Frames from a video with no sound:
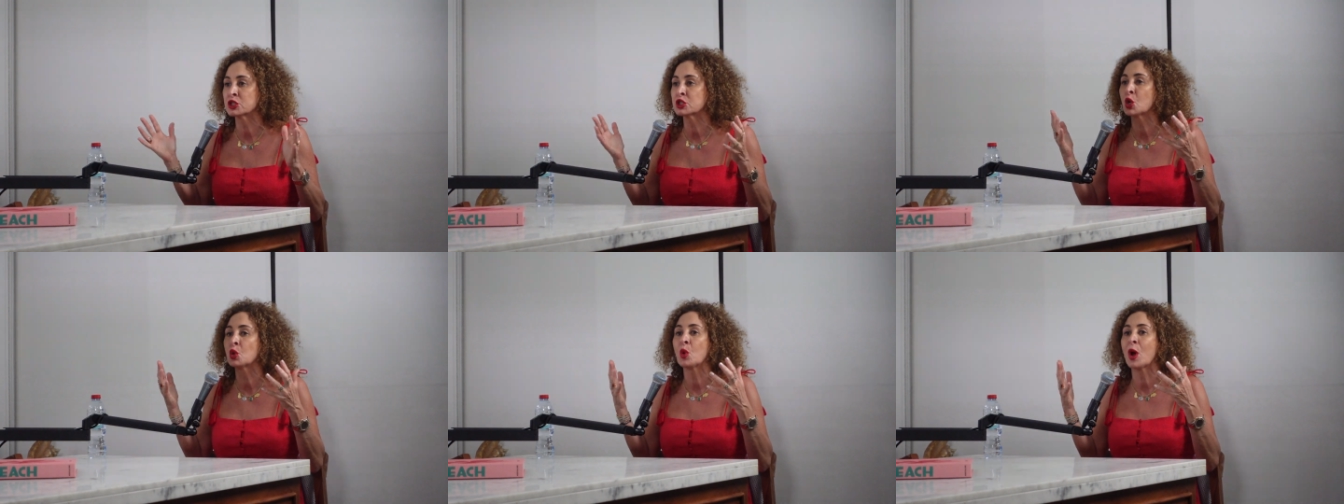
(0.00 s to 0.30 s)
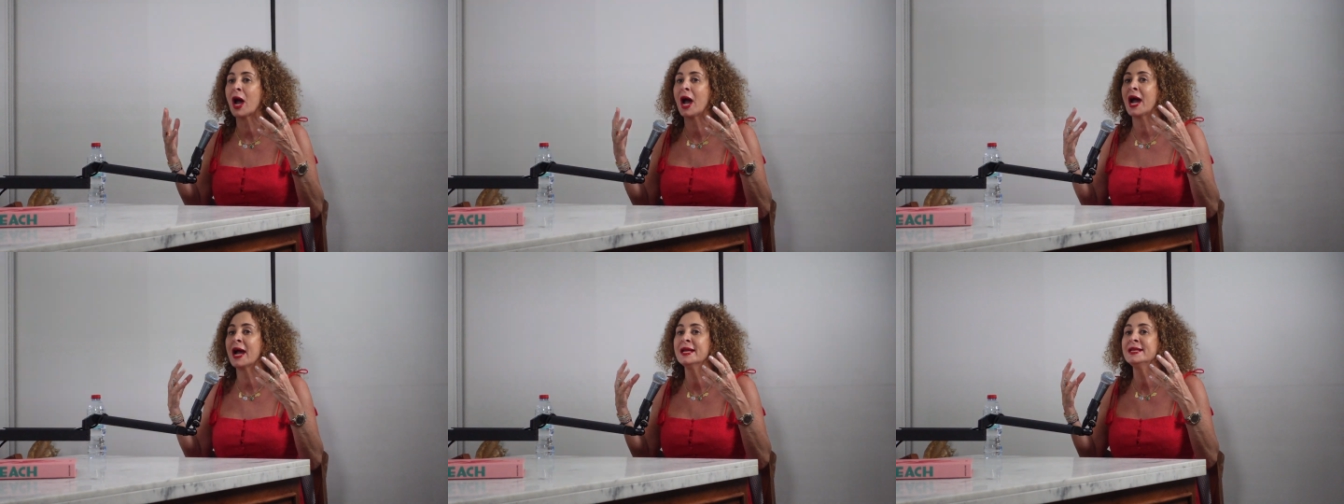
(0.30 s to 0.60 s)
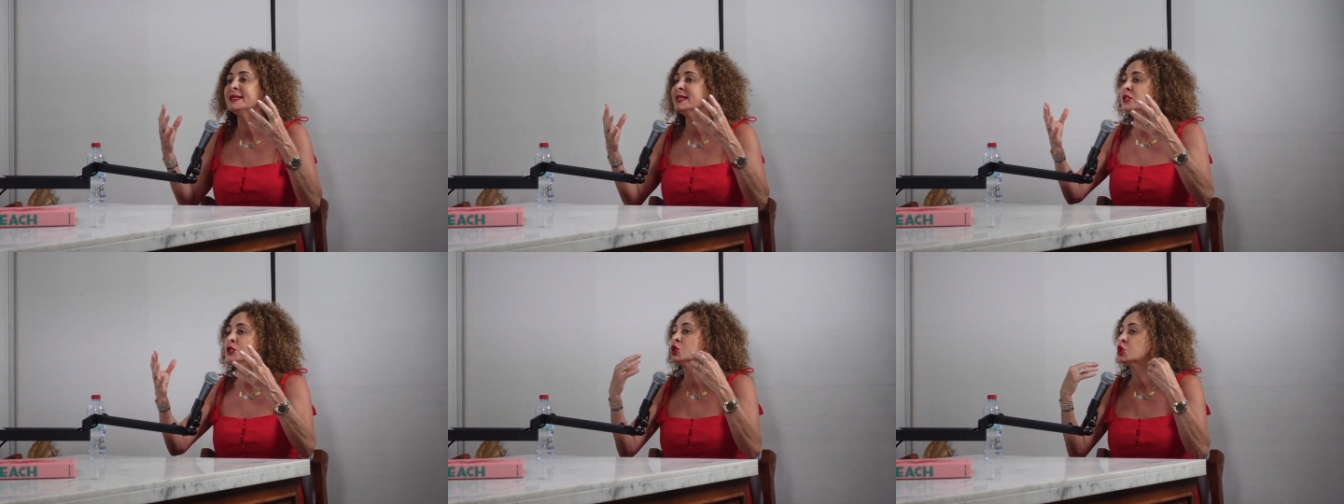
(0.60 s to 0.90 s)
So I
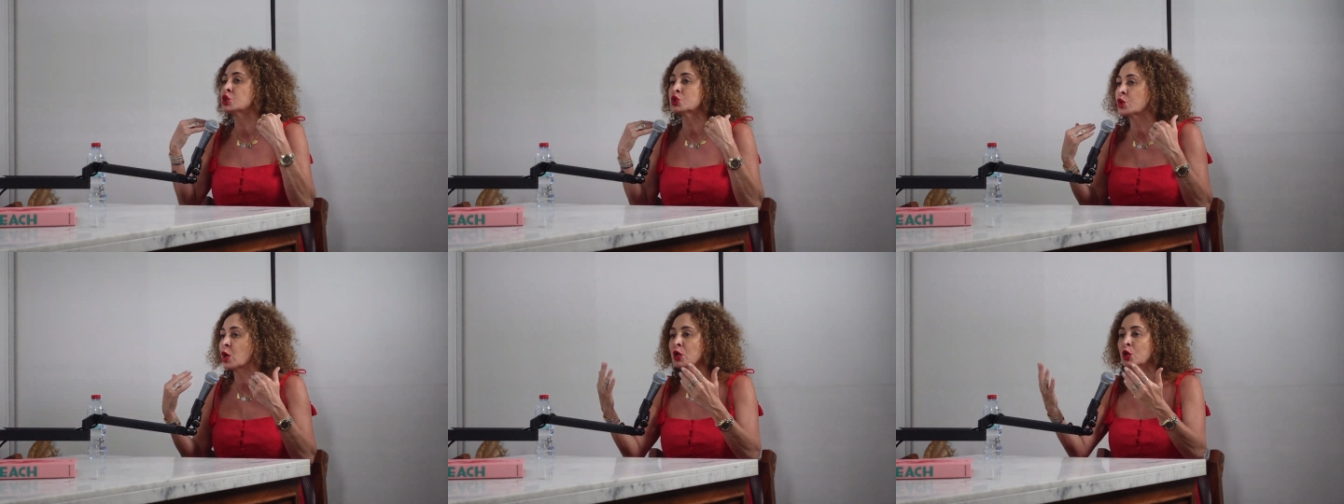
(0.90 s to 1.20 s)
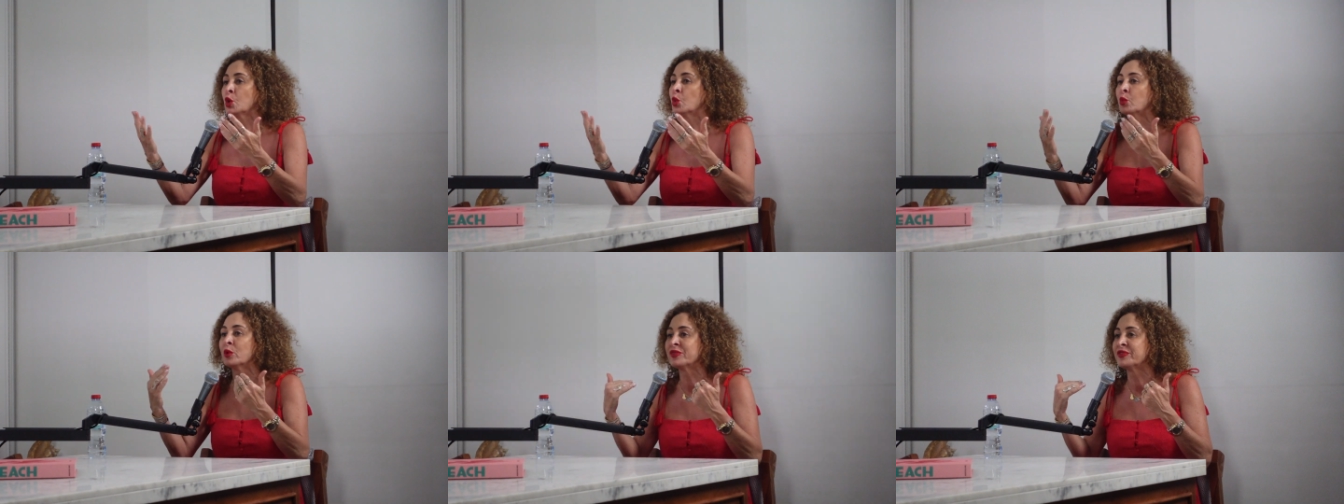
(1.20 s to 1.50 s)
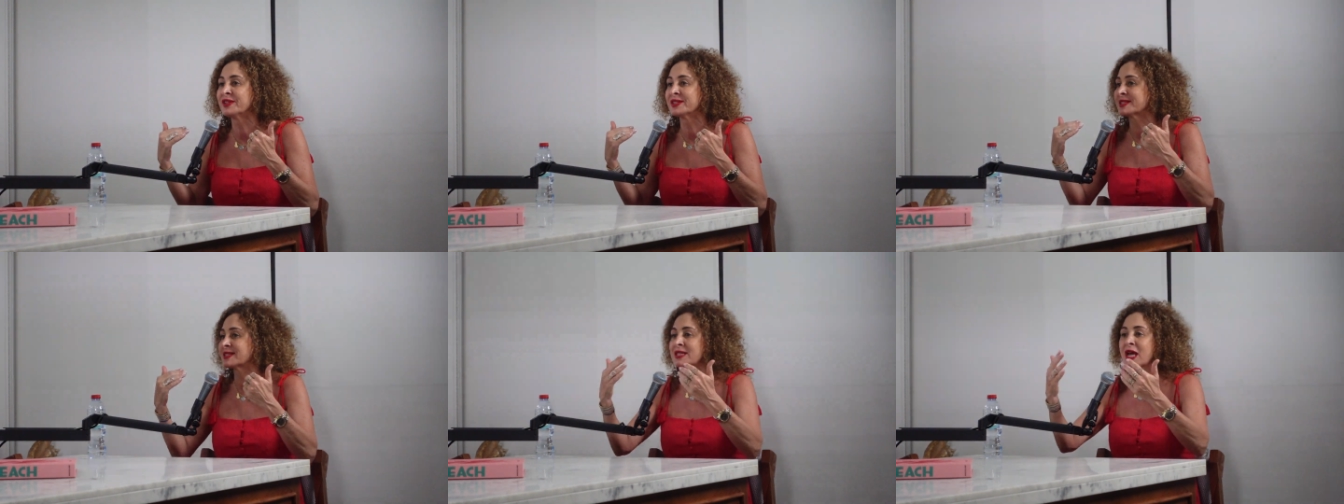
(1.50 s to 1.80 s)
didn't struggle with
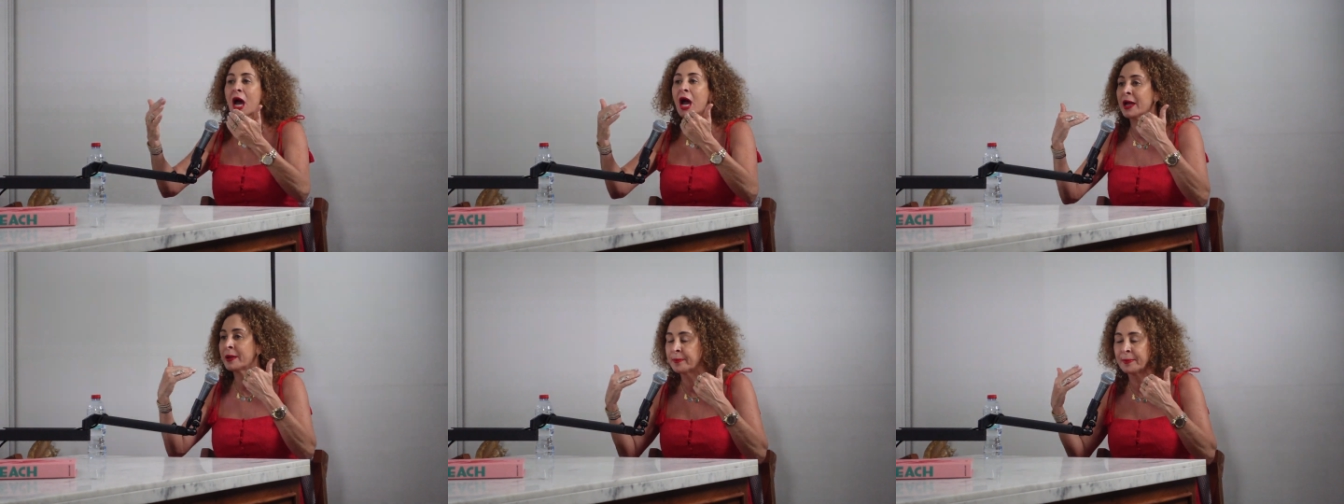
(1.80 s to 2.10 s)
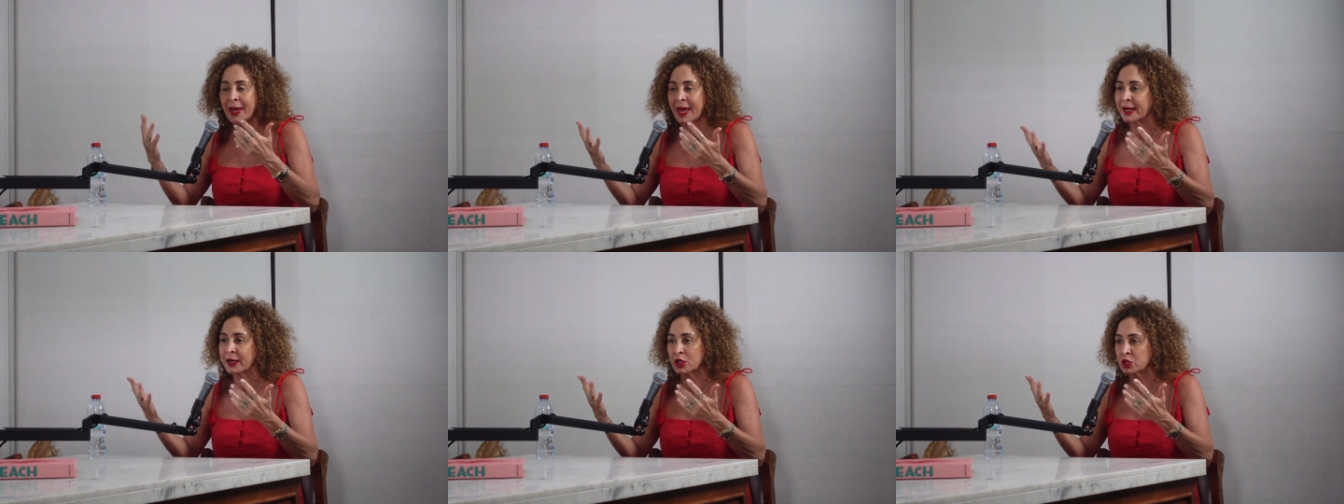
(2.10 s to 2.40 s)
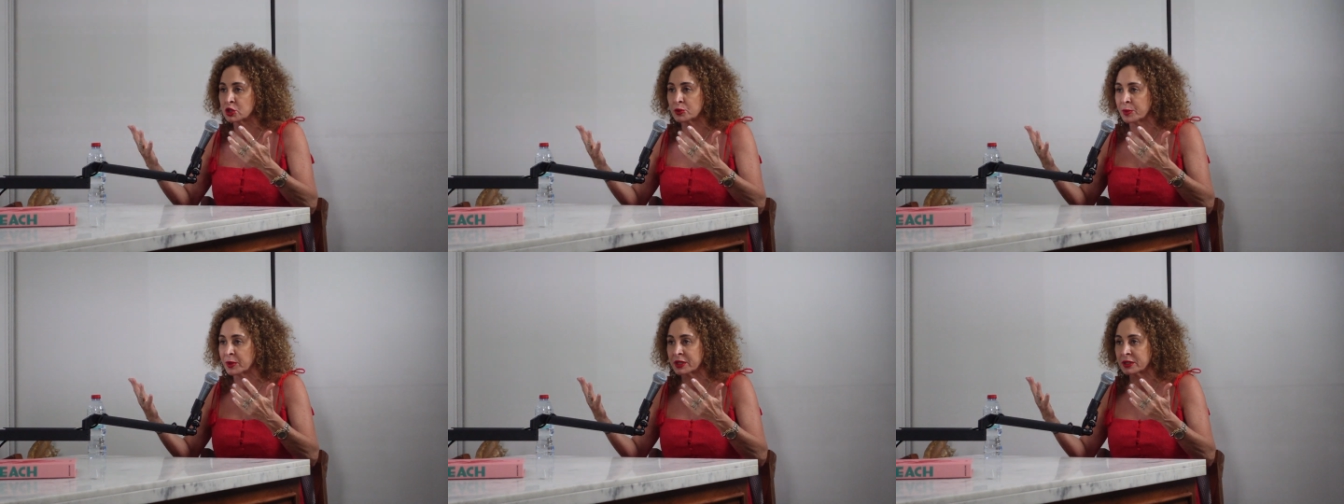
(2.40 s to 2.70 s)
this time
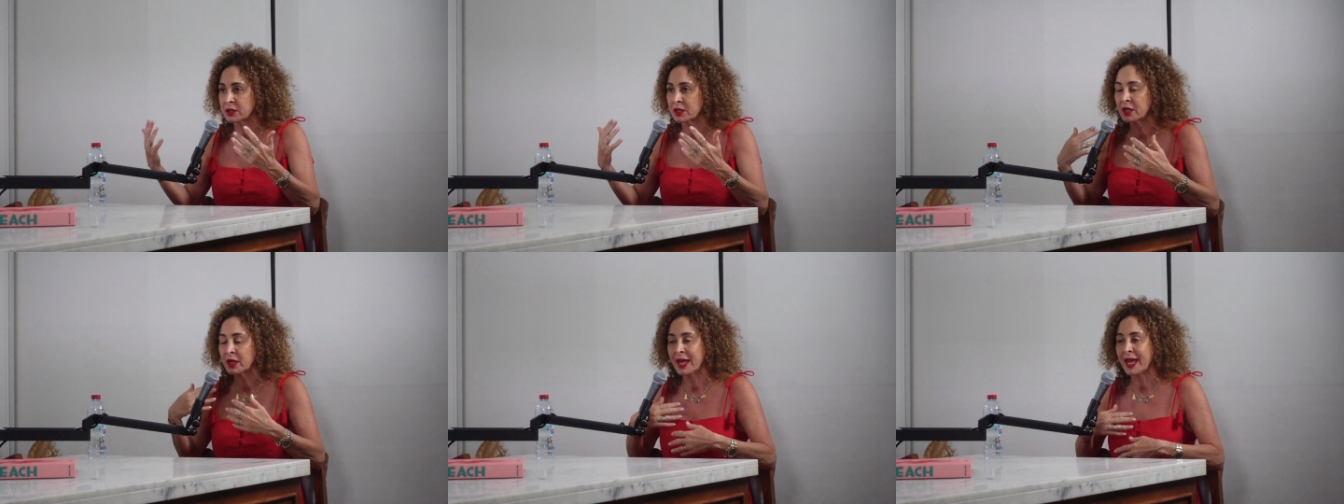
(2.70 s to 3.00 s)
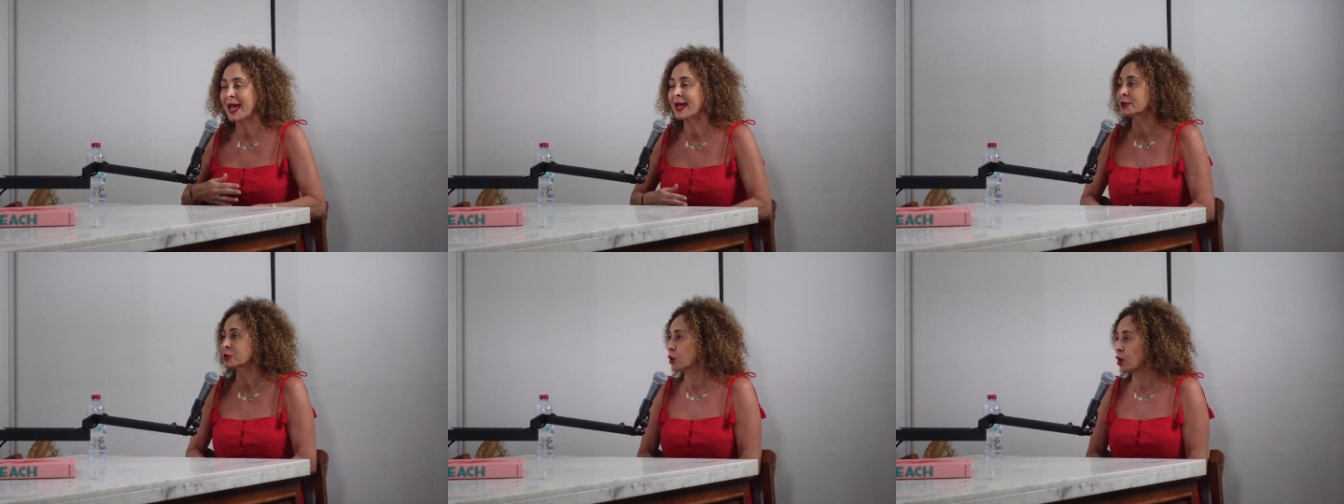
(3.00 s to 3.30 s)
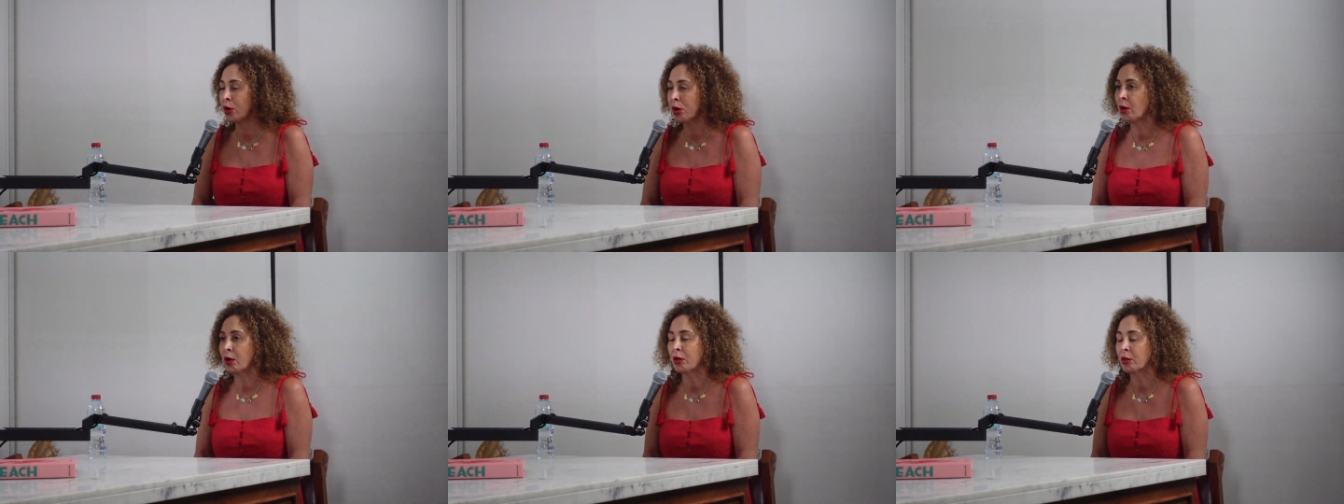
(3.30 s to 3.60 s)
management at
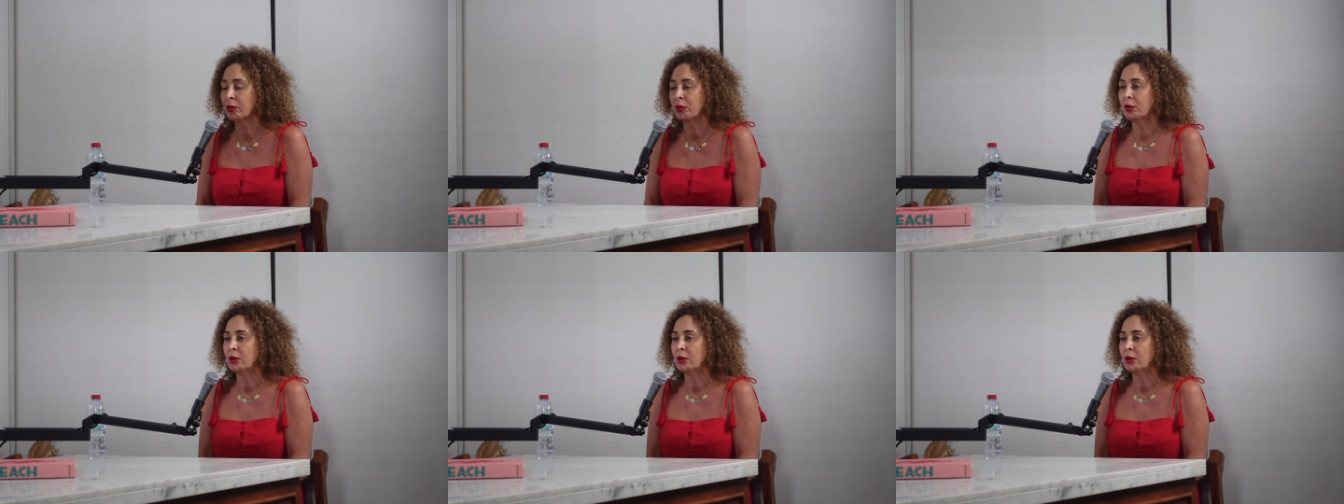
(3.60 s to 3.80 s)
all.